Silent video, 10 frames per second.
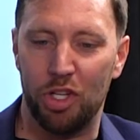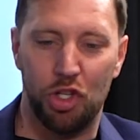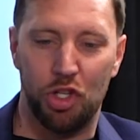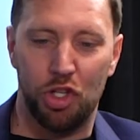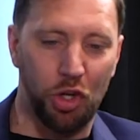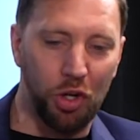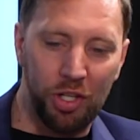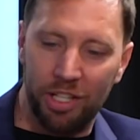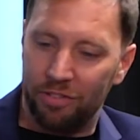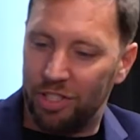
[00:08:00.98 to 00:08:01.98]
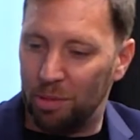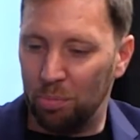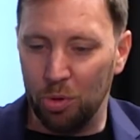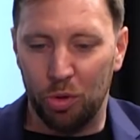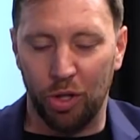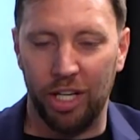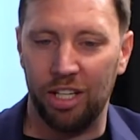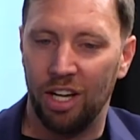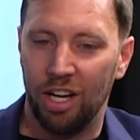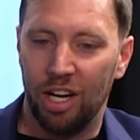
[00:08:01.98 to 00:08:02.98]
journey of DeepBlueGreen,
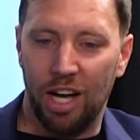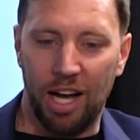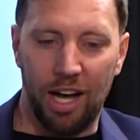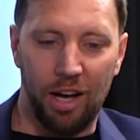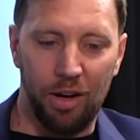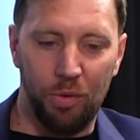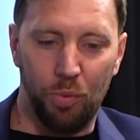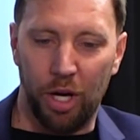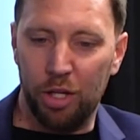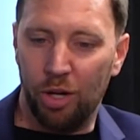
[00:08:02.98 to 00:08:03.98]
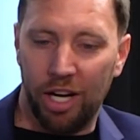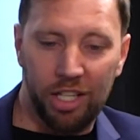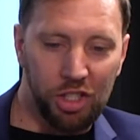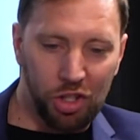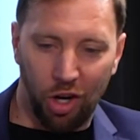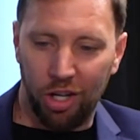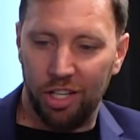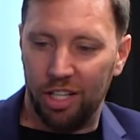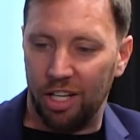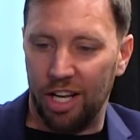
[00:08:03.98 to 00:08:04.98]
where you kind of started
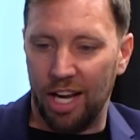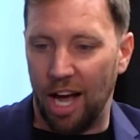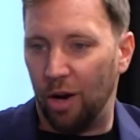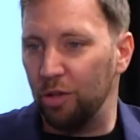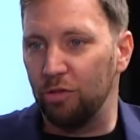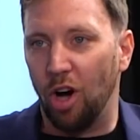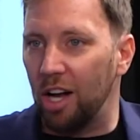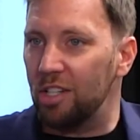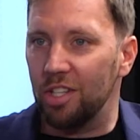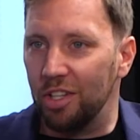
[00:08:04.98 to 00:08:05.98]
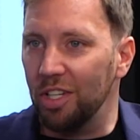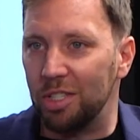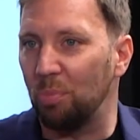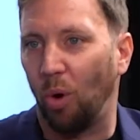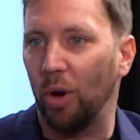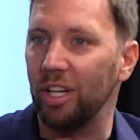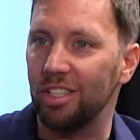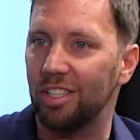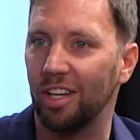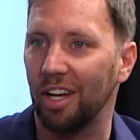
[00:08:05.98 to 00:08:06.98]
and how you've gotten to this
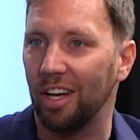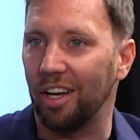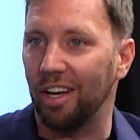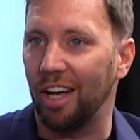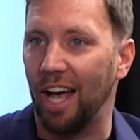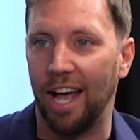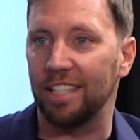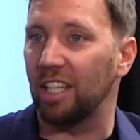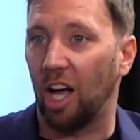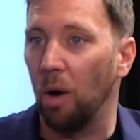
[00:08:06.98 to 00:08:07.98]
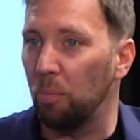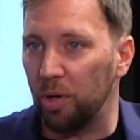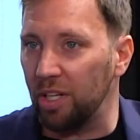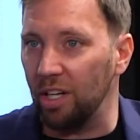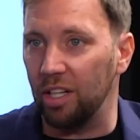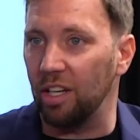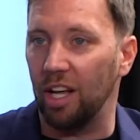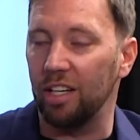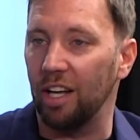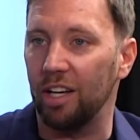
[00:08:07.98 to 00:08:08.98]
point as a company,
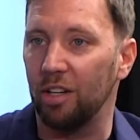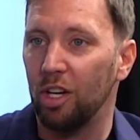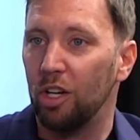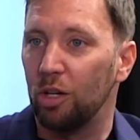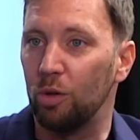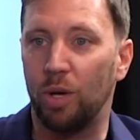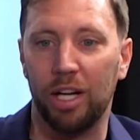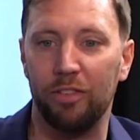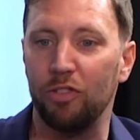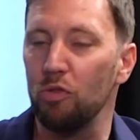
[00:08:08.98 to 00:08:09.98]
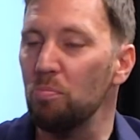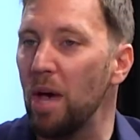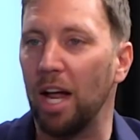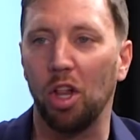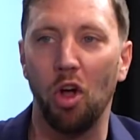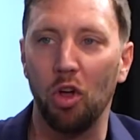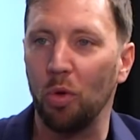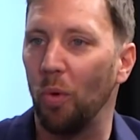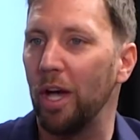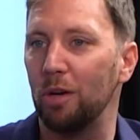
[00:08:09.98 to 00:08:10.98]
and who kind of you've met along the
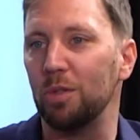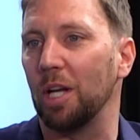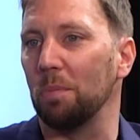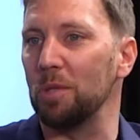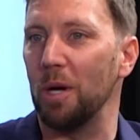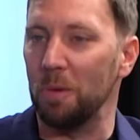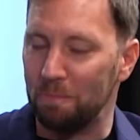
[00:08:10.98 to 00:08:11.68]
way and who's helped you out.